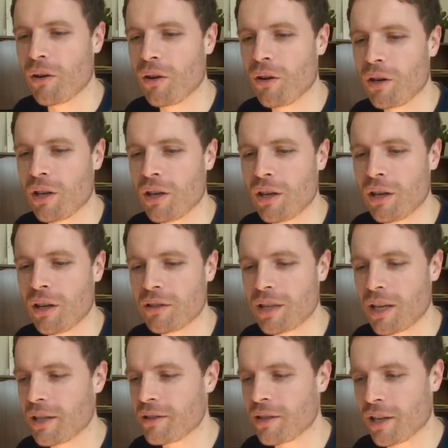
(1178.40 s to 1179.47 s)

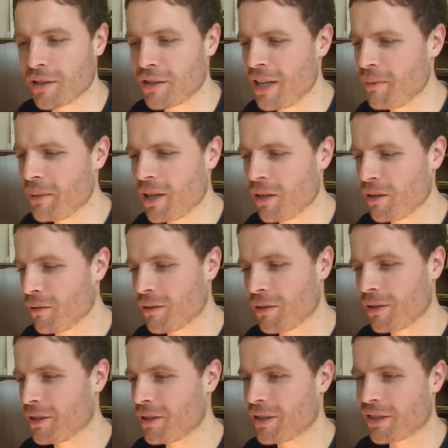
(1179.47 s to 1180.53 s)
Teletext, let me know,
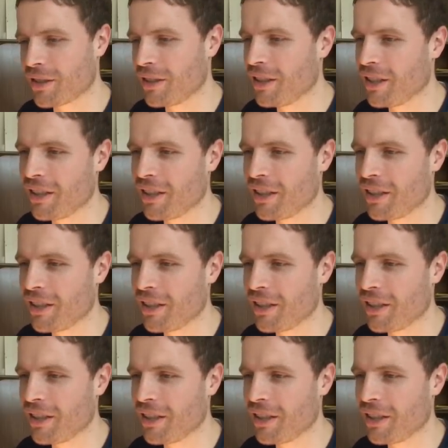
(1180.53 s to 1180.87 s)
because